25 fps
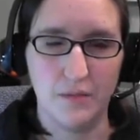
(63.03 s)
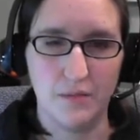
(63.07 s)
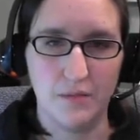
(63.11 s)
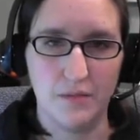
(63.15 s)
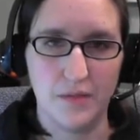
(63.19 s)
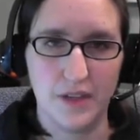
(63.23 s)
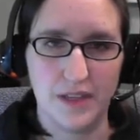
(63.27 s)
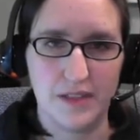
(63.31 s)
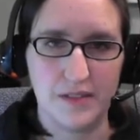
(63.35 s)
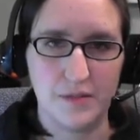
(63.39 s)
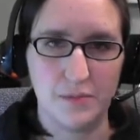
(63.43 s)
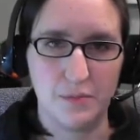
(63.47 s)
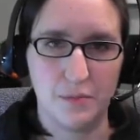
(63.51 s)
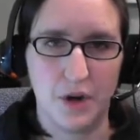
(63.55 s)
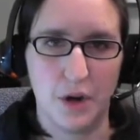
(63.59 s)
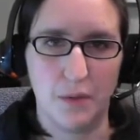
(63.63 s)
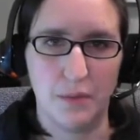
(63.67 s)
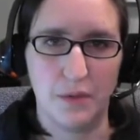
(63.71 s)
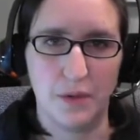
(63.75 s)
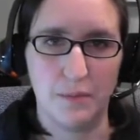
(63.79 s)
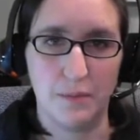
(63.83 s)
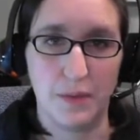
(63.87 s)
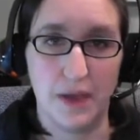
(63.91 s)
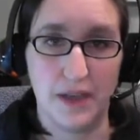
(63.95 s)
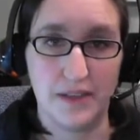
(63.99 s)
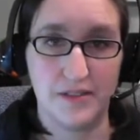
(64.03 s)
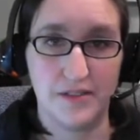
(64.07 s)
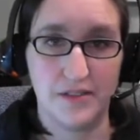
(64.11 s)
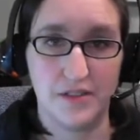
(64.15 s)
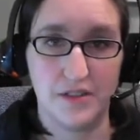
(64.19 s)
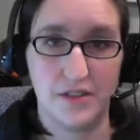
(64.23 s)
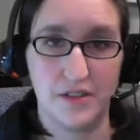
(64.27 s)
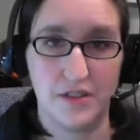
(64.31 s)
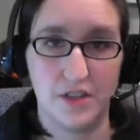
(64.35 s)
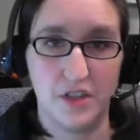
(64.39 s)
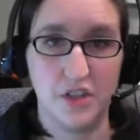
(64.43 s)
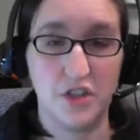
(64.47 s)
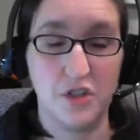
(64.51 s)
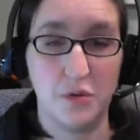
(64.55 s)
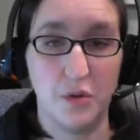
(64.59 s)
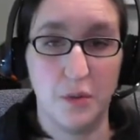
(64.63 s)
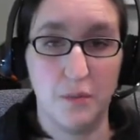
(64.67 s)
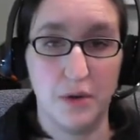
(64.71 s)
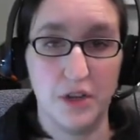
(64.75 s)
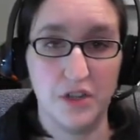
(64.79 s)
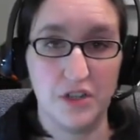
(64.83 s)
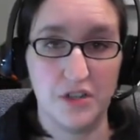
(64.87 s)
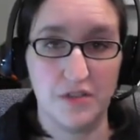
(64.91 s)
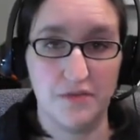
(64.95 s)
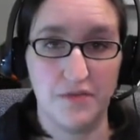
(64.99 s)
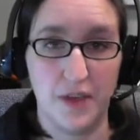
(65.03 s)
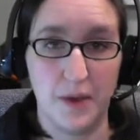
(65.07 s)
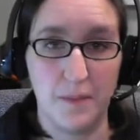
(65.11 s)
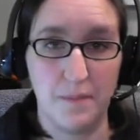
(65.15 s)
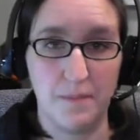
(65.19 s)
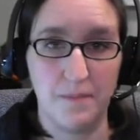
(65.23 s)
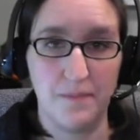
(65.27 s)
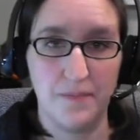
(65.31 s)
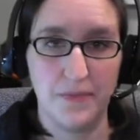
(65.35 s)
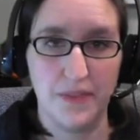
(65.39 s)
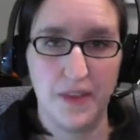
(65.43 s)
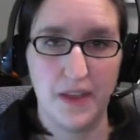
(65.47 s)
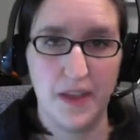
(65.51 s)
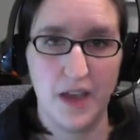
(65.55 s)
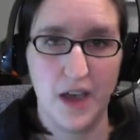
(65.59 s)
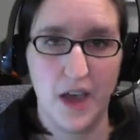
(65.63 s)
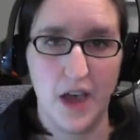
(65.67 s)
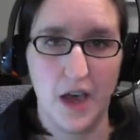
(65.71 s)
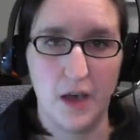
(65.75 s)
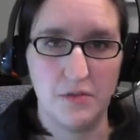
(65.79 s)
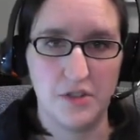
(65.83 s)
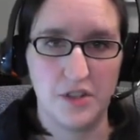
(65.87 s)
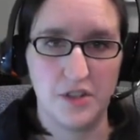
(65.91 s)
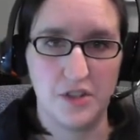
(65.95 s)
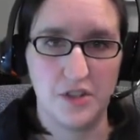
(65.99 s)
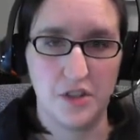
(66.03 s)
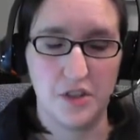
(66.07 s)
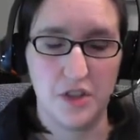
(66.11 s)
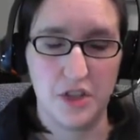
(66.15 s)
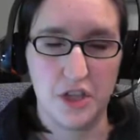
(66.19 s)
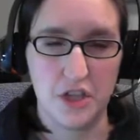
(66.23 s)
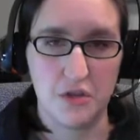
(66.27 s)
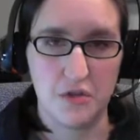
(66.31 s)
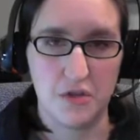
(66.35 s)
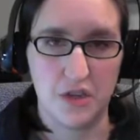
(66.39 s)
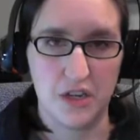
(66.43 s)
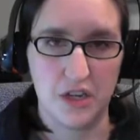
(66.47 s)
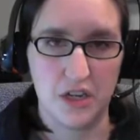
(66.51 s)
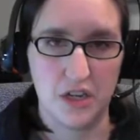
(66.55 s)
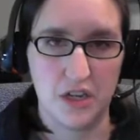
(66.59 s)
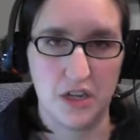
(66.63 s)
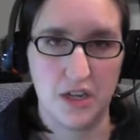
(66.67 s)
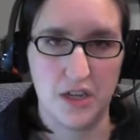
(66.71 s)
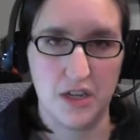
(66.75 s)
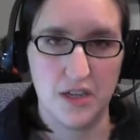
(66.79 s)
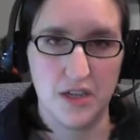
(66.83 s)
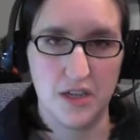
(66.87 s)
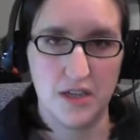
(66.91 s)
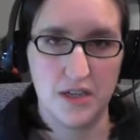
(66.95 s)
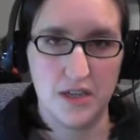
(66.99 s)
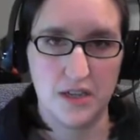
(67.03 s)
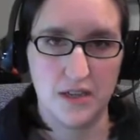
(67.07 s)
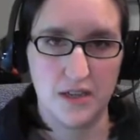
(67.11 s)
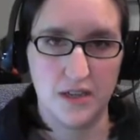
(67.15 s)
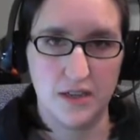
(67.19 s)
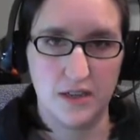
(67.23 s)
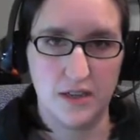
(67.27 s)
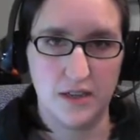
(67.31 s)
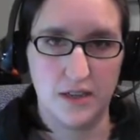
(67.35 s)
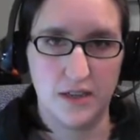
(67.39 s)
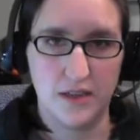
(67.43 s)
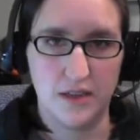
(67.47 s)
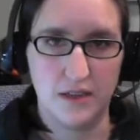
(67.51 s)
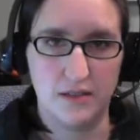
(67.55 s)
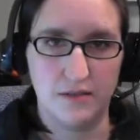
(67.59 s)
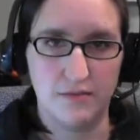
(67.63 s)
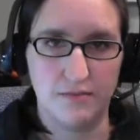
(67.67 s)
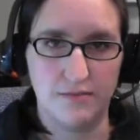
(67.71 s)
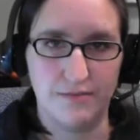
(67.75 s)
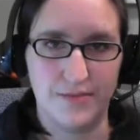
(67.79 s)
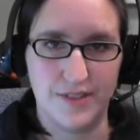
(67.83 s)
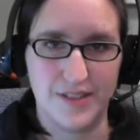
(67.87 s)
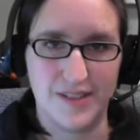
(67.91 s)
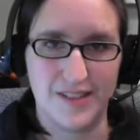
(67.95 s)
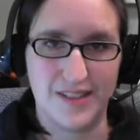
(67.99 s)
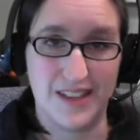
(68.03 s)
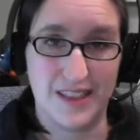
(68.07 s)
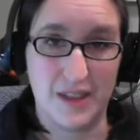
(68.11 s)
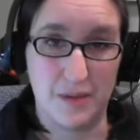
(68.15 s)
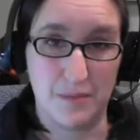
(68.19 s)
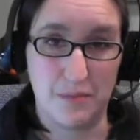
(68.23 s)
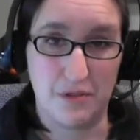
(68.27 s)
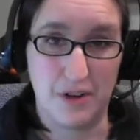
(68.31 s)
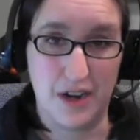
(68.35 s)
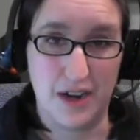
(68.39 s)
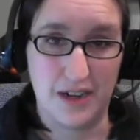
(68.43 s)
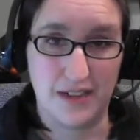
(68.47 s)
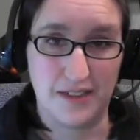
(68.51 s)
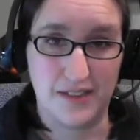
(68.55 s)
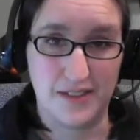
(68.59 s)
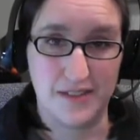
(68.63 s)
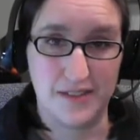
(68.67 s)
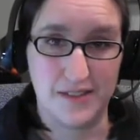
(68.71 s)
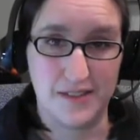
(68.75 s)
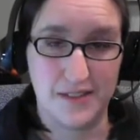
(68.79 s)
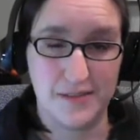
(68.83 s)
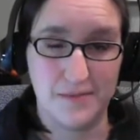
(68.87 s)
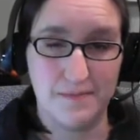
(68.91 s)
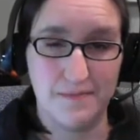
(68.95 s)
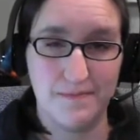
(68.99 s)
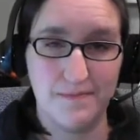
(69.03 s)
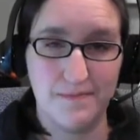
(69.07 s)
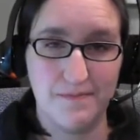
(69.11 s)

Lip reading: it's probably best to do a bunch of them just so that you can just get the practice.